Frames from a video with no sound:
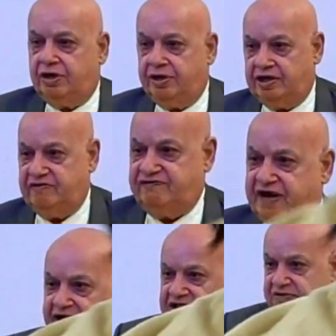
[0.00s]
are not
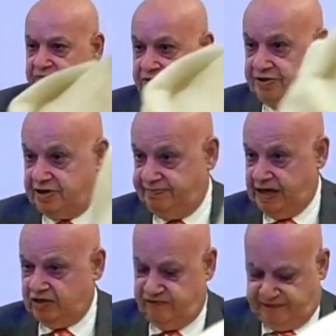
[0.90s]
facts, but they're
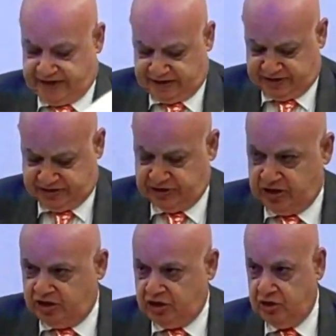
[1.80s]
about facts.
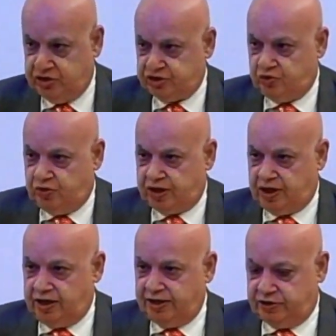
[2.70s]
So what
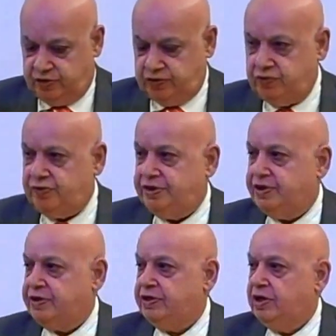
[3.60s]
I'd like to do
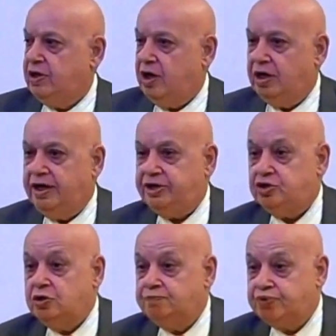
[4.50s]
here, I'd like
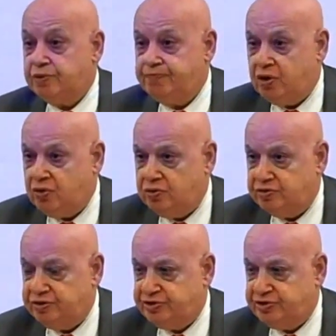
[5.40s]
to propose